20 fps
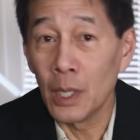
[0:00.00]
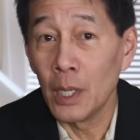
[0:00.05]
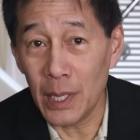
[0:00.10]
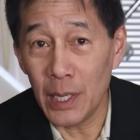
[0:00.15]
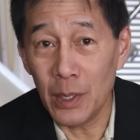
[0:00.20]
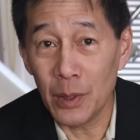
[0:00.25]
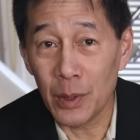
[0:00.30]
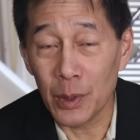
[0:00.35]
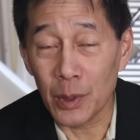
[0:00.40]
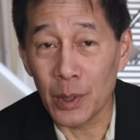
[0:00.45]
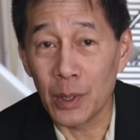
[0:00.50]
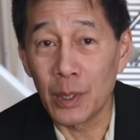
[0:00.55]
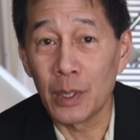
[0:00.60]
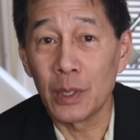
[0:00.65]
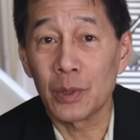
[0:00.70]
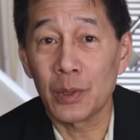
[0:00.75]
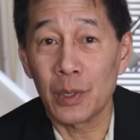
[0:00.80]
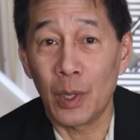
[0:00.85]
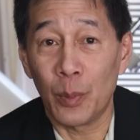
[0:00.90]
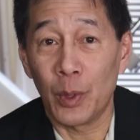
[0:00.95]
Either
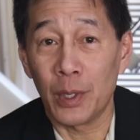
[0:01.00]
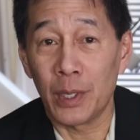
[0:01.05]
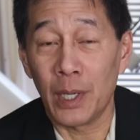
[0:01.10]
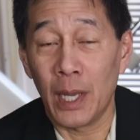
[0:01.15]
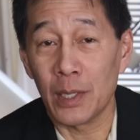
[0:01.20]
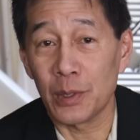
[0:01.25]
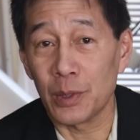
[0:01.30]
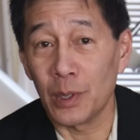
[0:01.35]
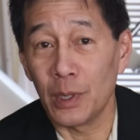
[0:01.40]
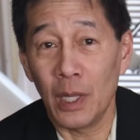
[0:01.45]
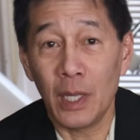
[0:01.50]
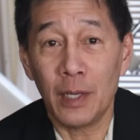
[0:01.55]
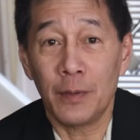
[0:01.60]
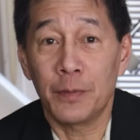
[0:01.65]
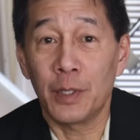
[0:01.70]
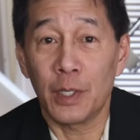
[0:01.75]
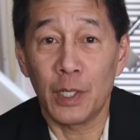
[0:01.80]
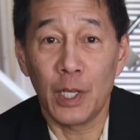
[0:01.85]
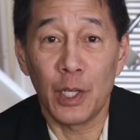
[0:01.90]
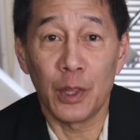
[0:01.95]
someone has
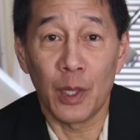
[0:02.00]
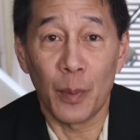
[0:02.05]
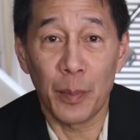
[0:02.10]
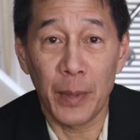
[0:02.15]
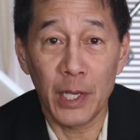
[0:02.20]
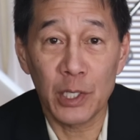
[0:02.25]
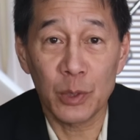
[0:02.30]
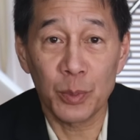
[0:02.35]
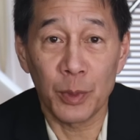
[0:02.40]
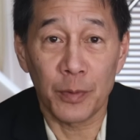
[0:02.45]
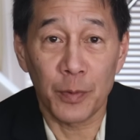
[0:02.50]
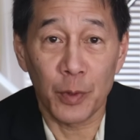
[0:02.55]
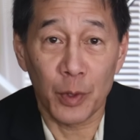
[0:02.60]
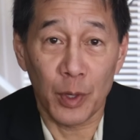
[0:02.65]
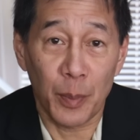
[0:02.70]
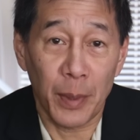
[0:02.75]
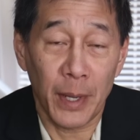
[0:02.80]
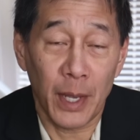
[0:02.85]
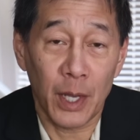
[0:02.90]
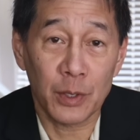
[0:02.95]
left it in the basement for
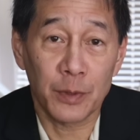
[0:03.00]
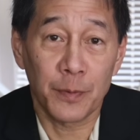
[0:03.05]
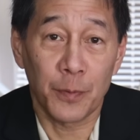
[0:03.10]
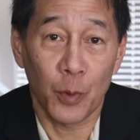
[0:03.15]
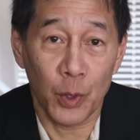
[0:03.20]
the past